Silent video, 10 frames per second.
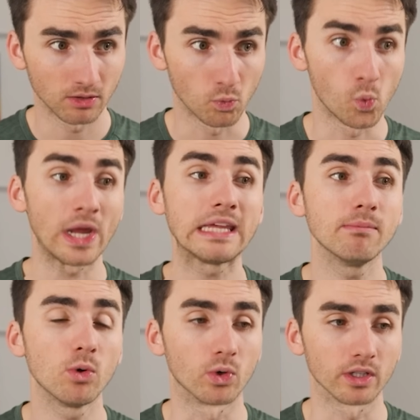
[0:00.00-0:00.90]
way
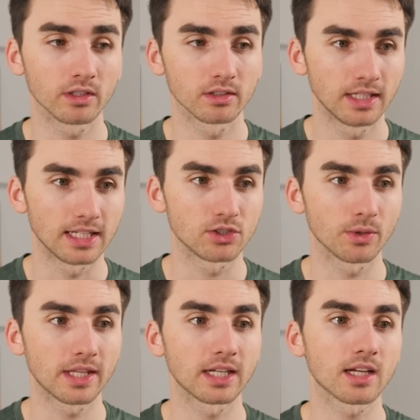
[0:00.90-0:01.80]
more And so
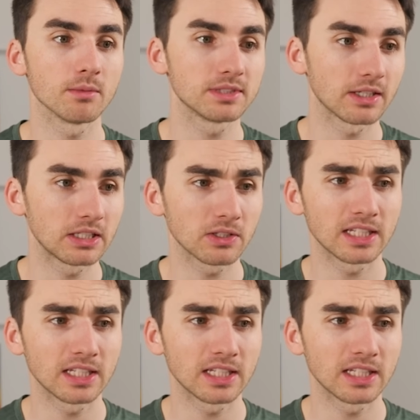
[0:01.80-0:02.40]
then it comes down here.